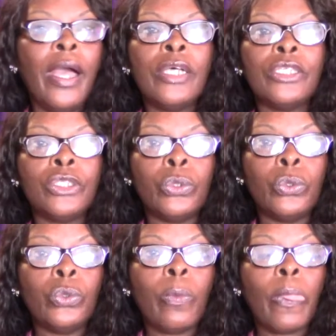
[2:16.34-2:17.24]

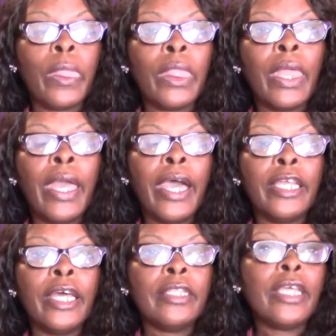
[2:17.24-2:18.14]
So at
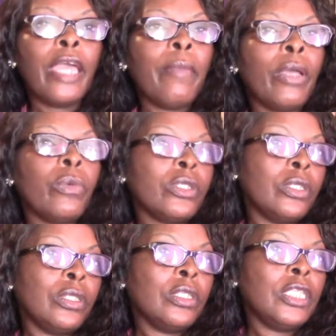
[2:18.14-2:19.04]
that time, I was
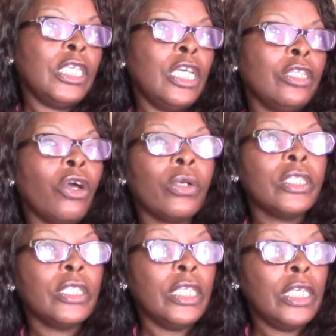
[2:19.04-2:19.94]
seeing
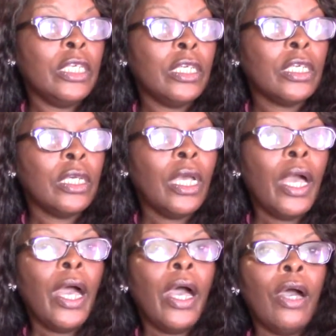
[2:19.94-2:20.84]
Dr. Lee
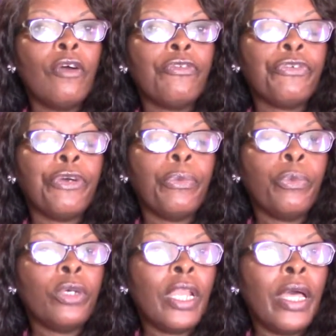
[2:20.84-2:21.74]
from
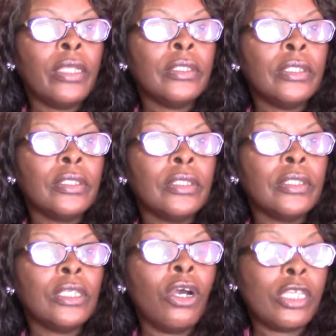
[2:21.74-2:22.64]
Woodlands
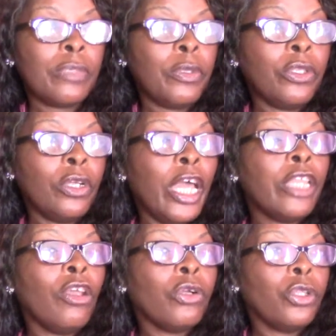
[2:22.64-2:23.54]
Hospital
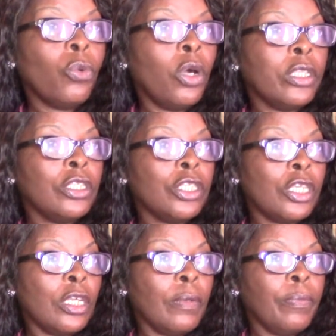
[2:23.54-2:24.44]
and Dr. Walter
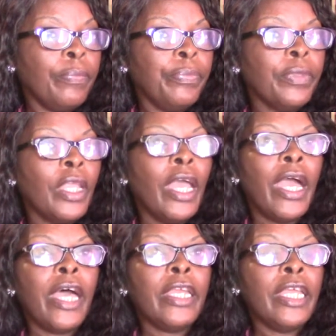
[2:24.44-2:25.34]
Chin.
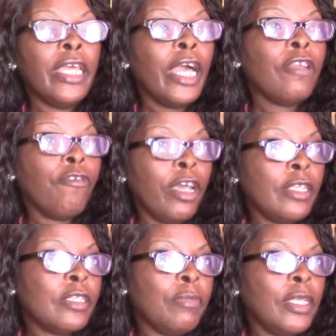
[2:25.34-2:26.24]
And they
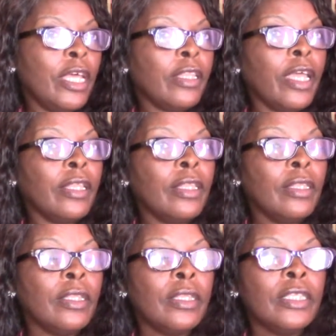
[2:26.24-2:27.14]
advised me that I
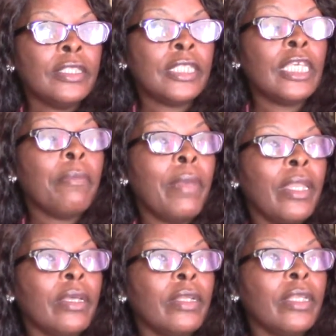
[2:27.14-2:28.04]
seek
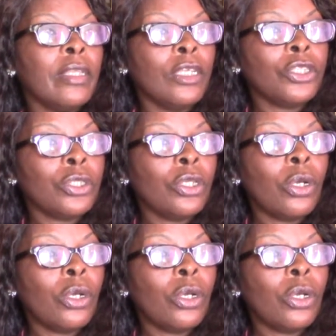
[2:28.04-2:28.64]
medical attention